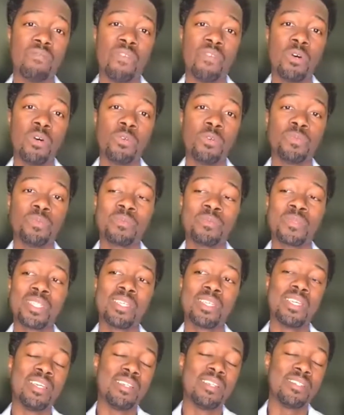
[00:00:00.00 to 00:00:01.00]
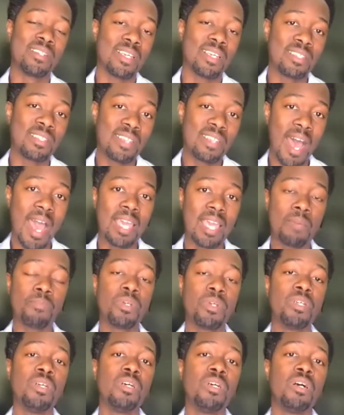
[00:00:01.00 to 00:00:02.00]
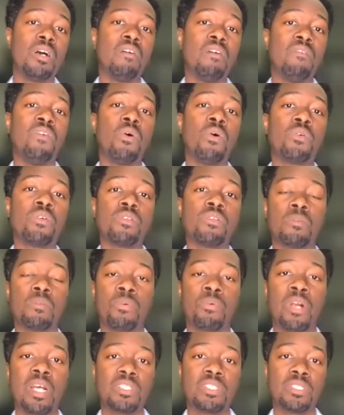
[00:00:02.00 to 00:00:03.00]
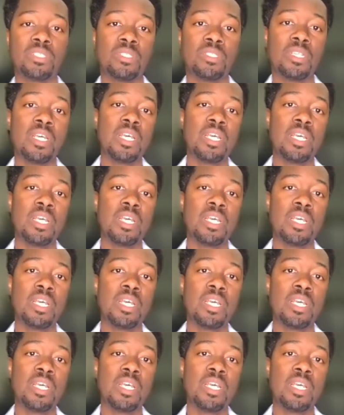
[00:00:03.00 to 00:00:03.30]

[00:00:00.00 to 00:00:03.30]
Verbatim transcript: vote is a type of voter suppression.